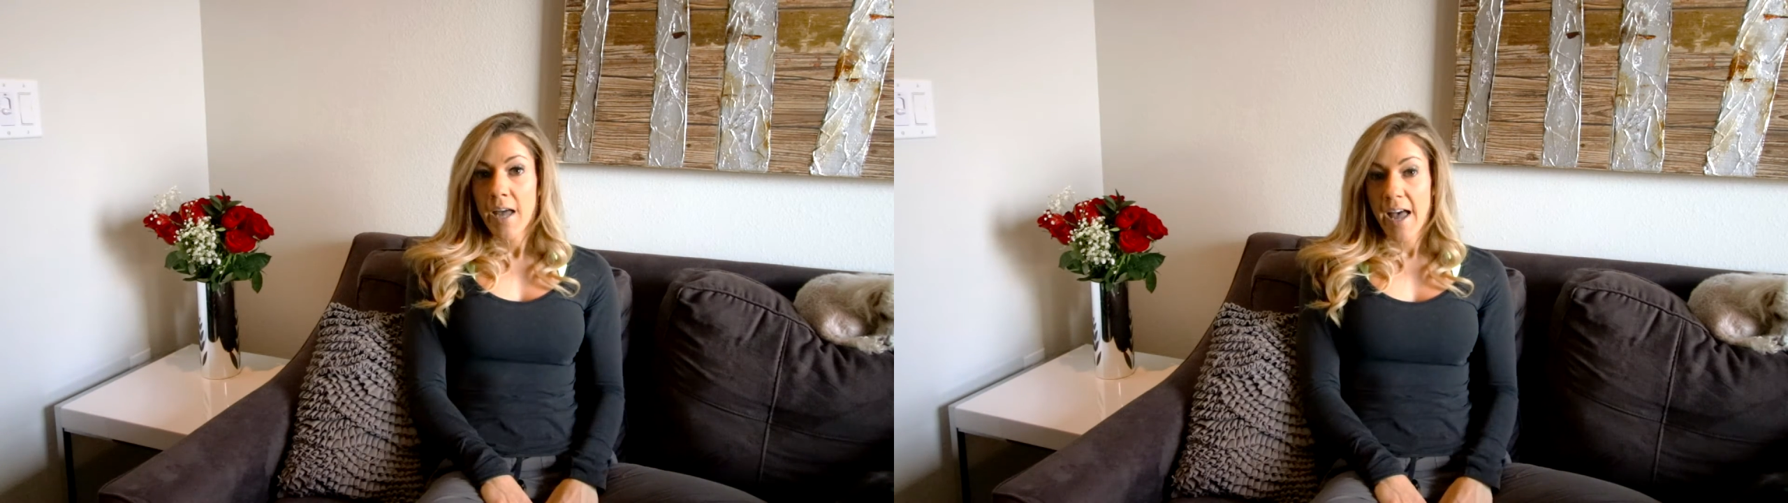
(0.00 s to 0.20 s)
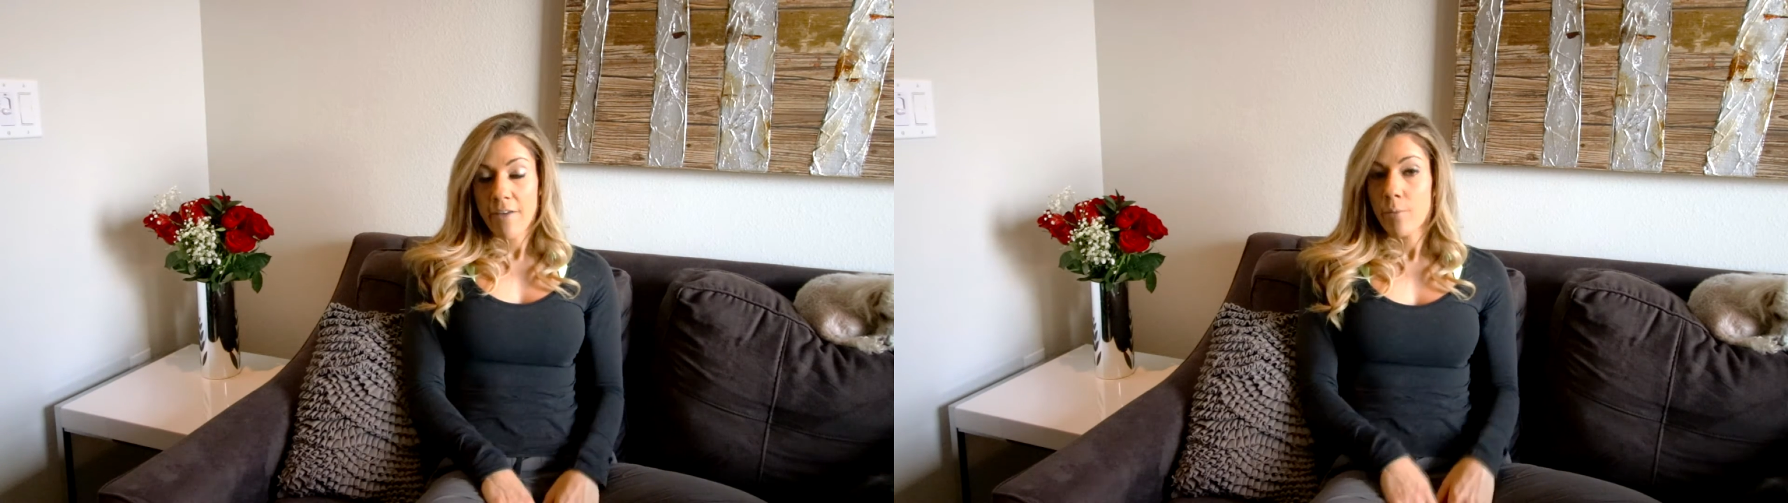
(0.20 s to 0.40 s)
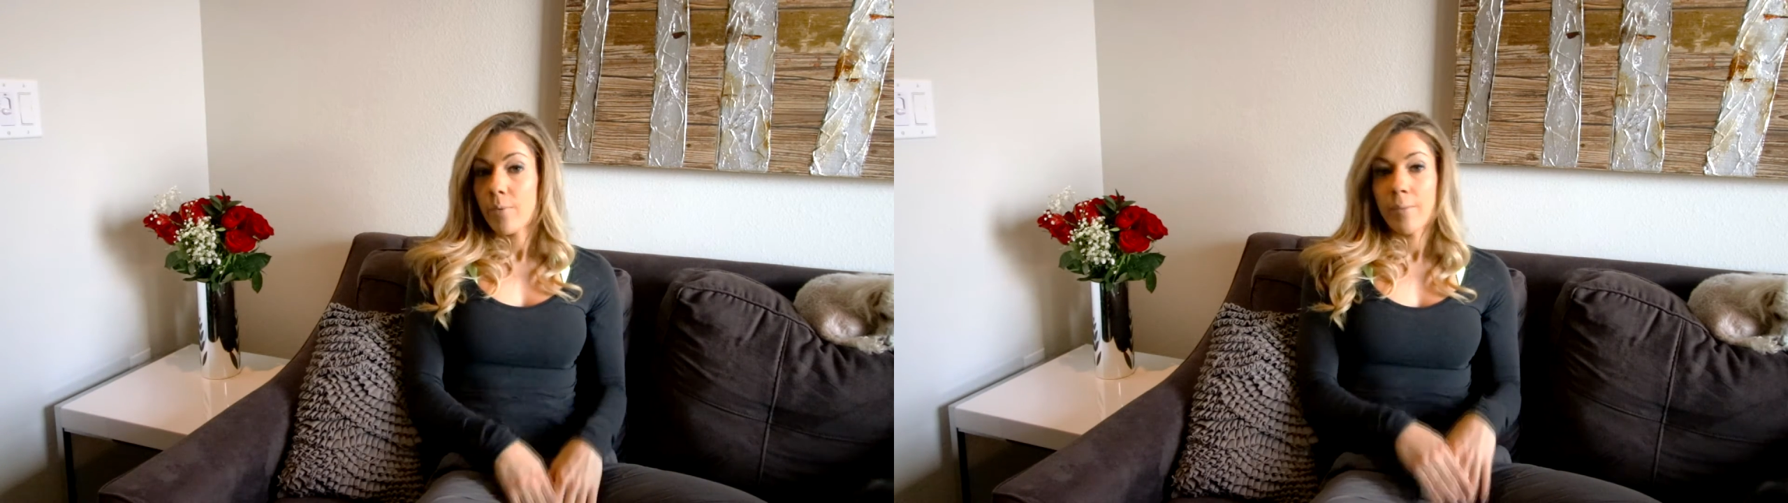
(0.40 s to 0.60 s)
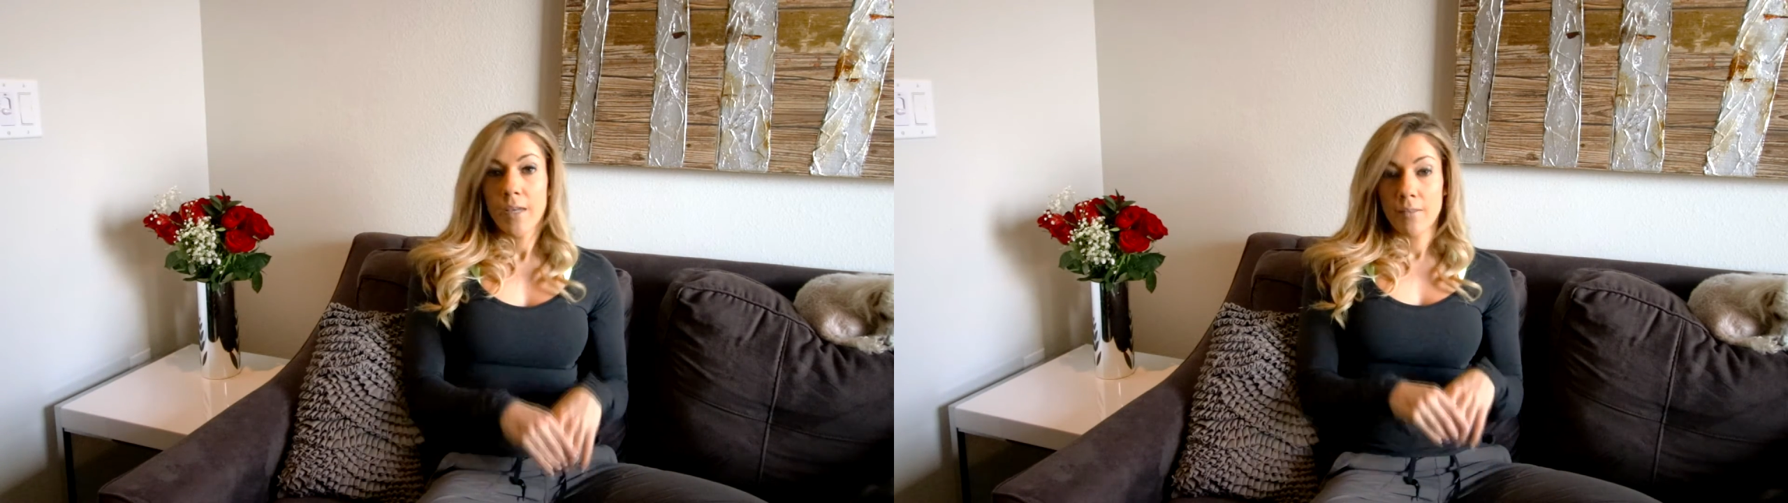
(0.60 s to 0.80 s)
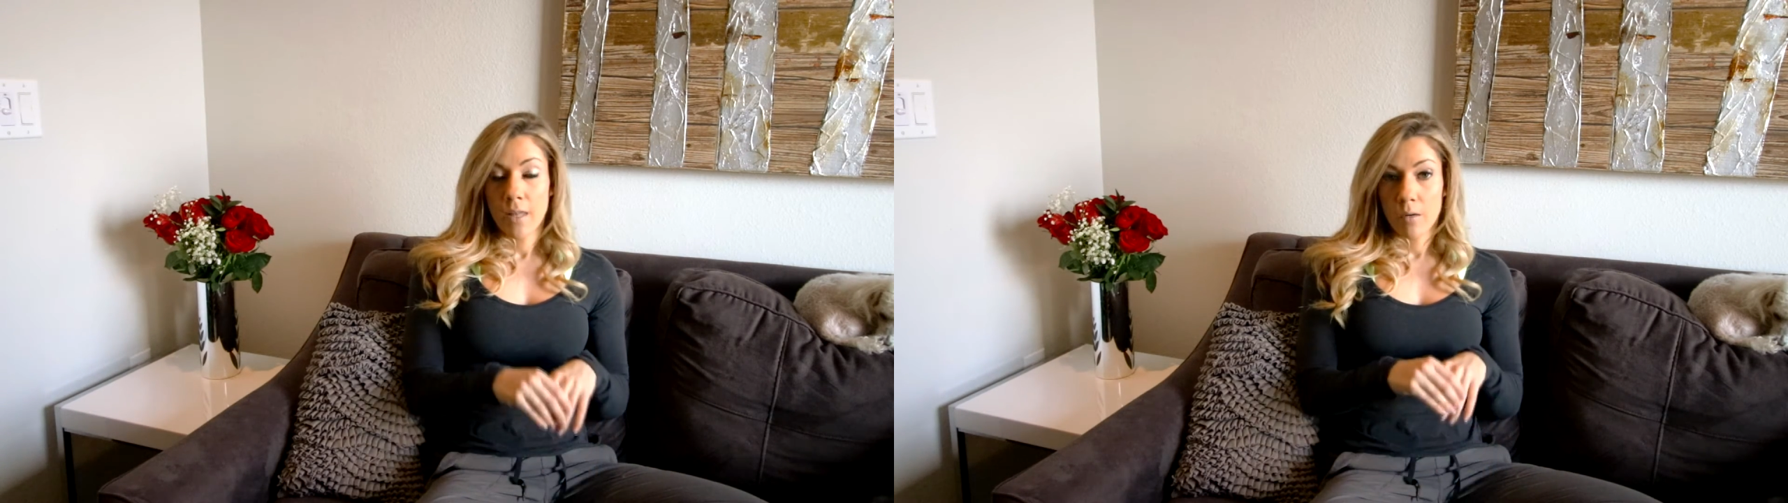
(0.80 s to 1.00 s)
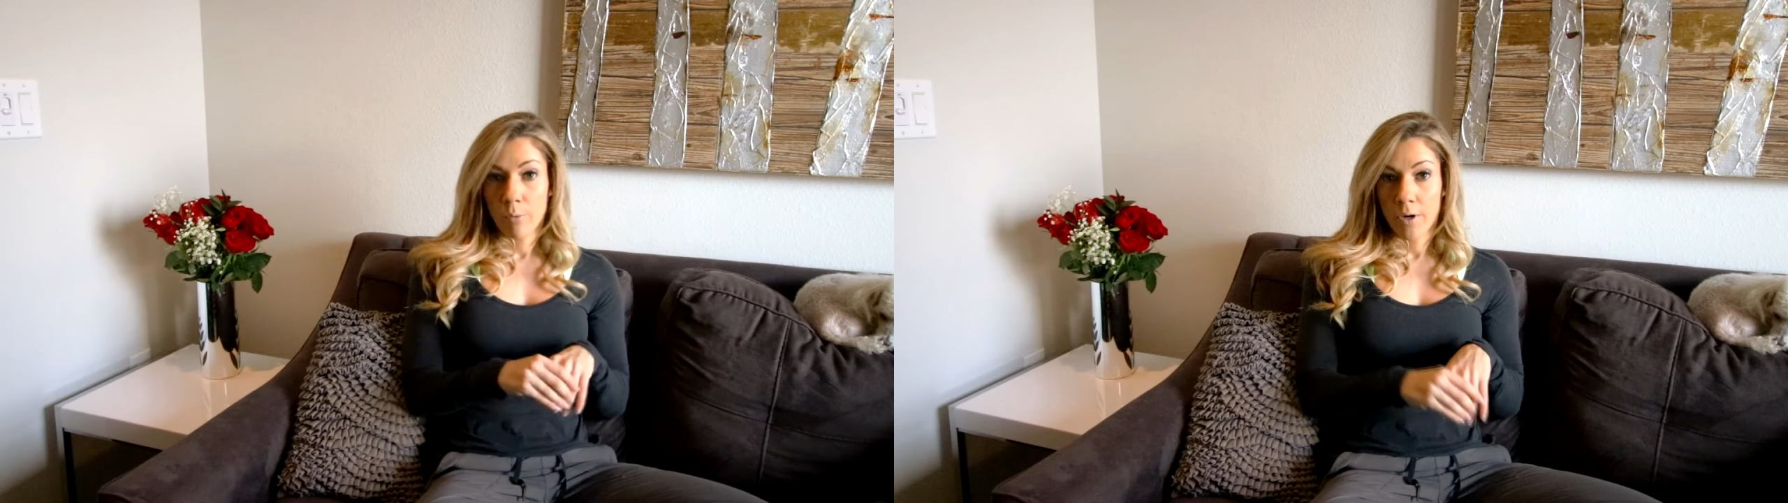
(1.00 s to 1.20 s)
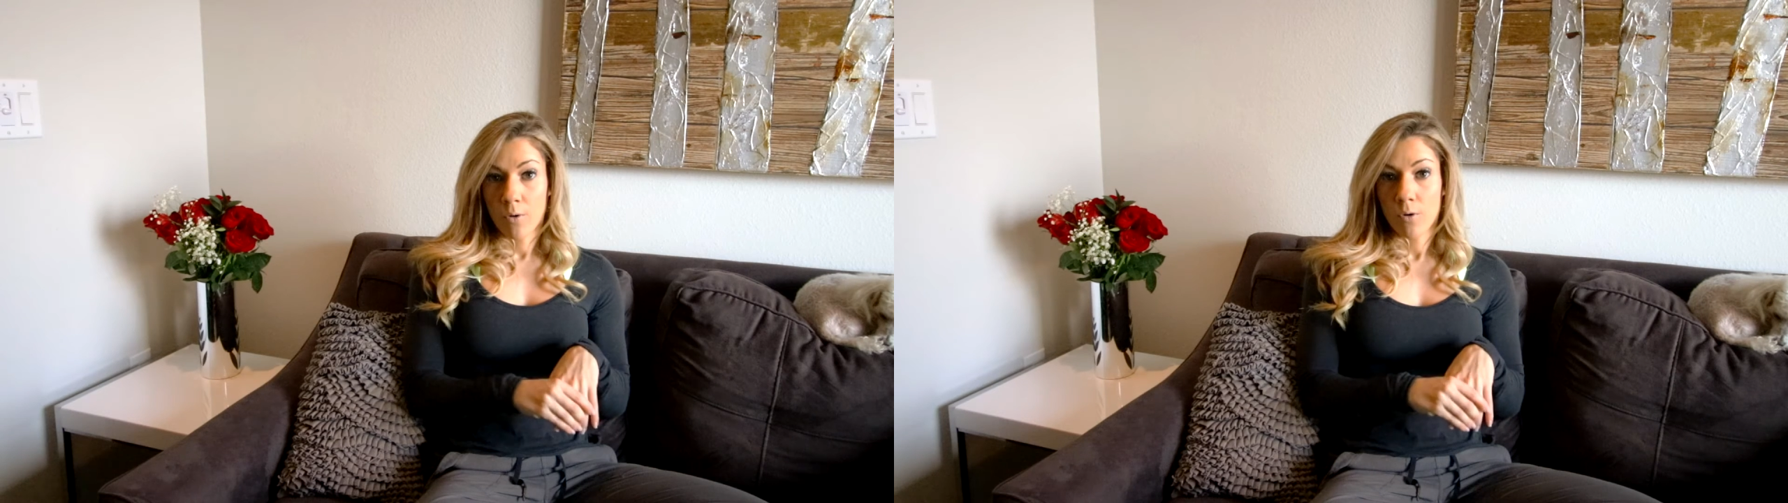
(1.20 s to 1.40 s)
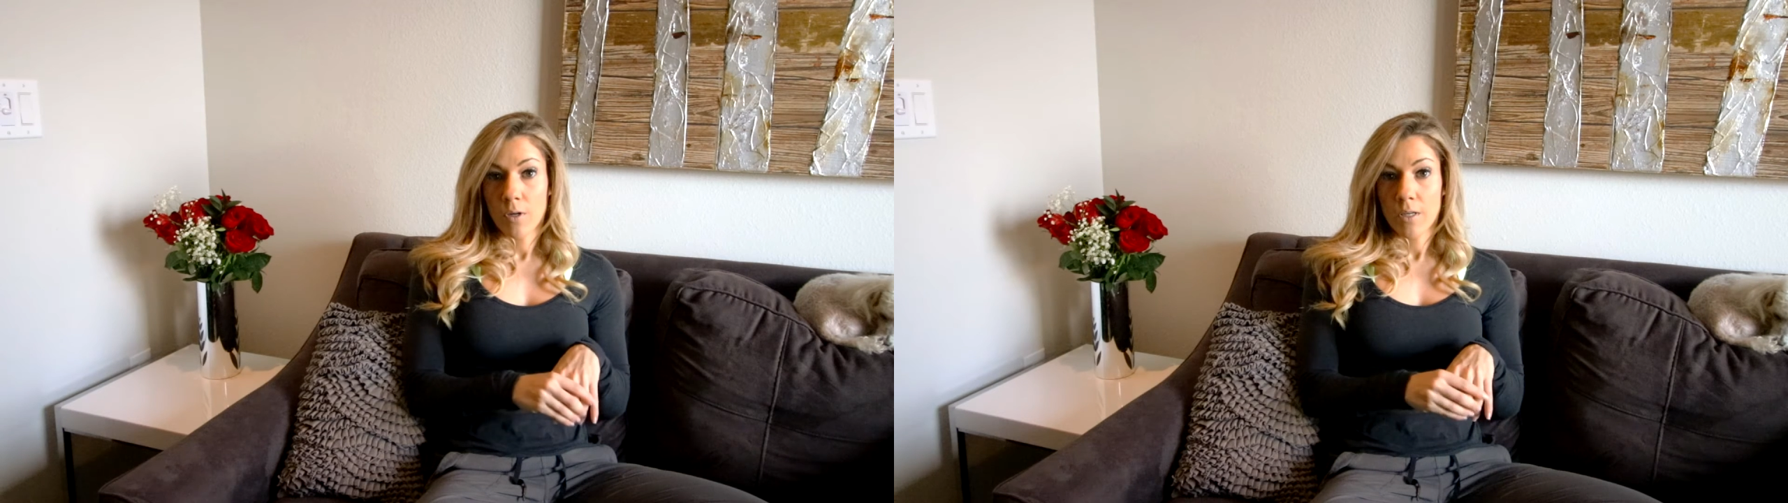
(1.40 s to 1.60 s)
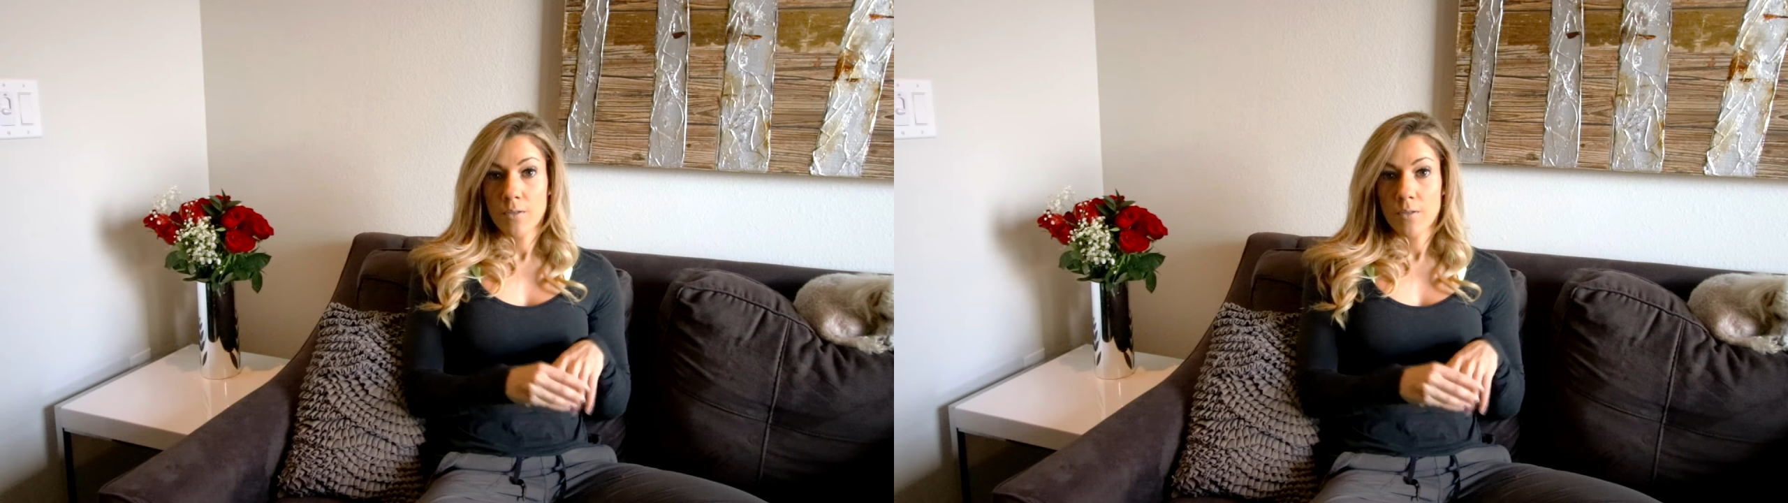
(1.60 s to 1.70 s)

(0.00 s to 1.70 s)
haven't been making that a priority.